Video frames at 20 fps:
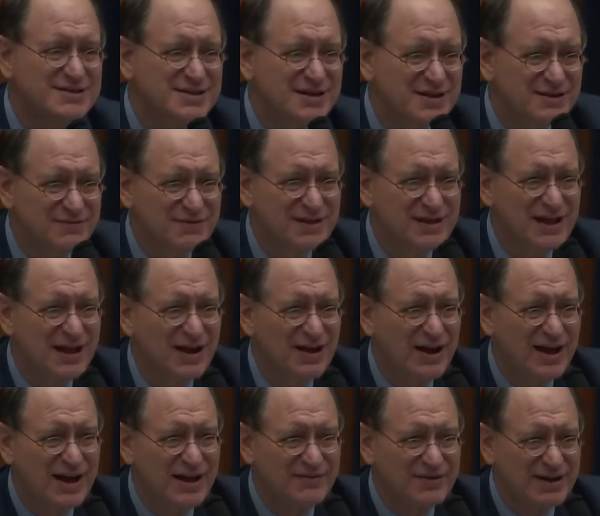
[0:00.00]
instead of allow,
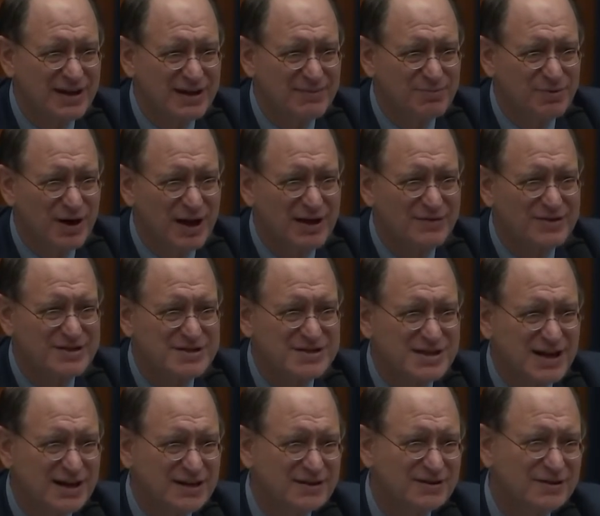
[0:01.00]
having a private
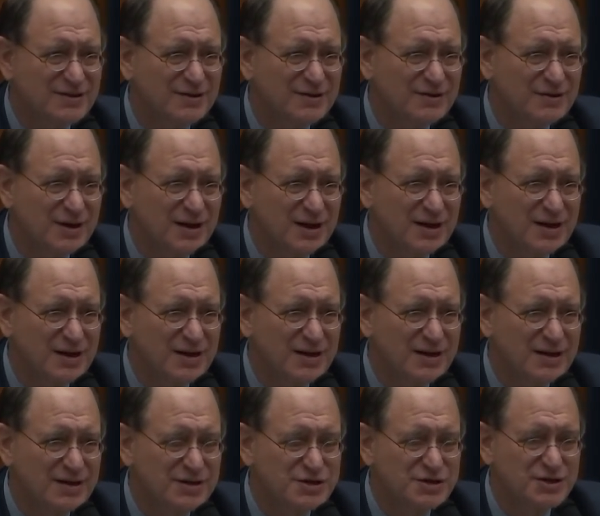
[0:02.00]
sector uh,
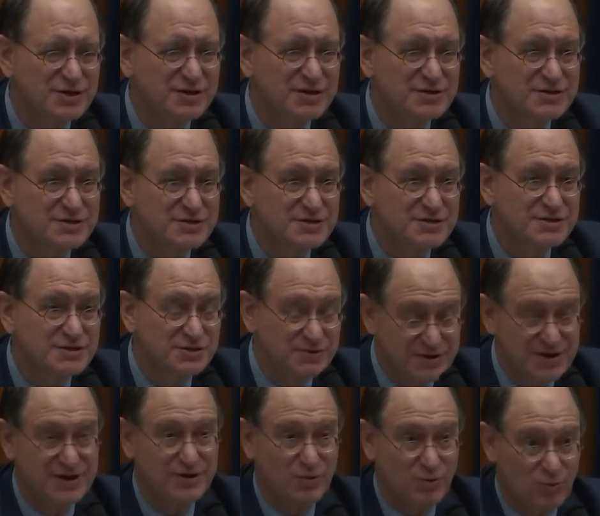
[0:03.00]
insurance so
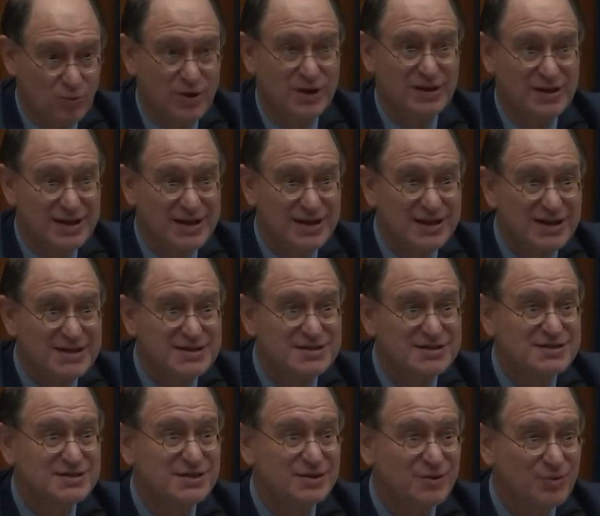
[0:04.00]
that it really
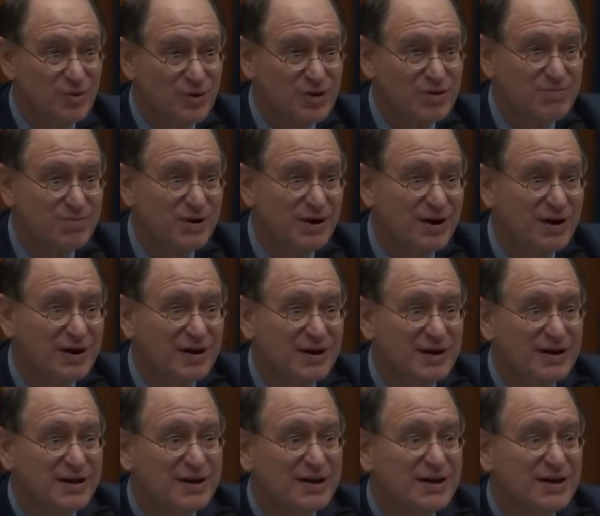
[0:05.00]
is worth par?